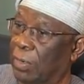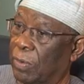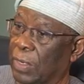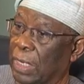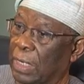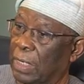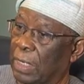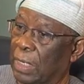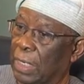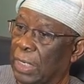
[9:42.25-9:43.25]
Okay?
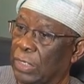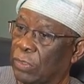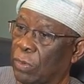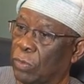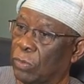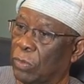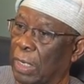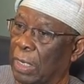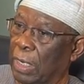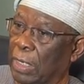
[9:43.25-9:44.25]
So
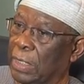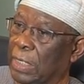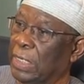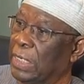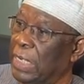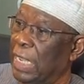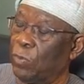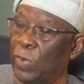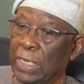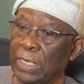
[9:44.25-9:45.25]
the
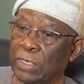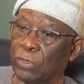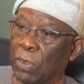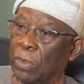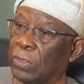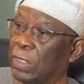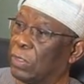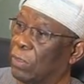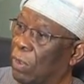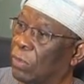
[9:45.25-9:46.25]
Indian, when he talks
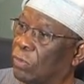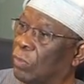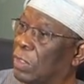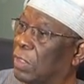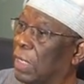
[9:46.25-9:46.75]
with